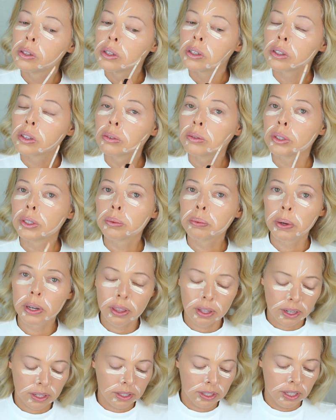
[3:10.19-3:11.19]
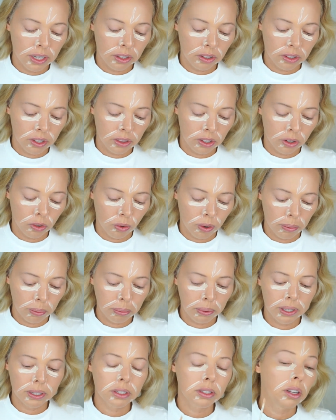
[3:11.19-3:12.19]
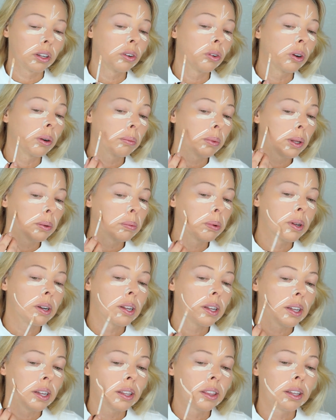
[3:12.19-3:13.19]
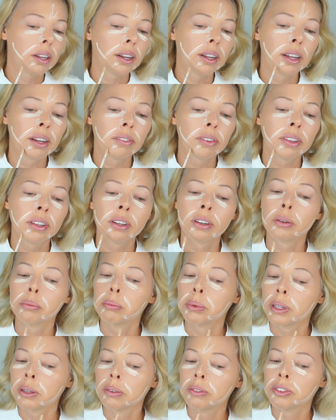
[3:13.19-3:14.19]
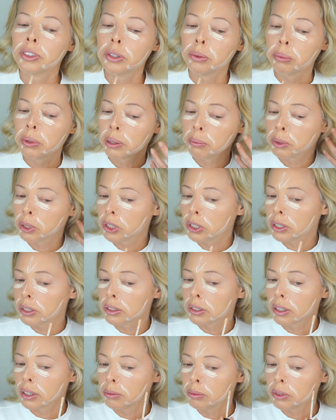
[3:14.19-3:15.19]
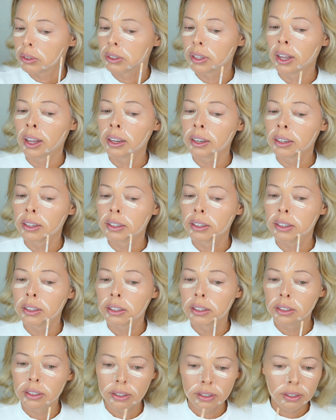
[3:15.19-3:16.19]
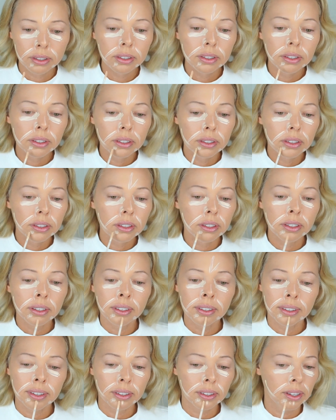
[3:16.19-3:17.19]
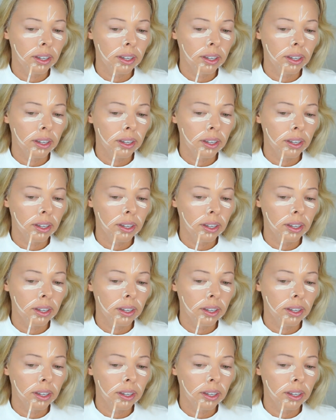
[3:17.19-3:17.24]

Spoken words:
So I'm just putting the concealer in the normal places I normally put it, and then I have a few blemishes that I'm just adding a little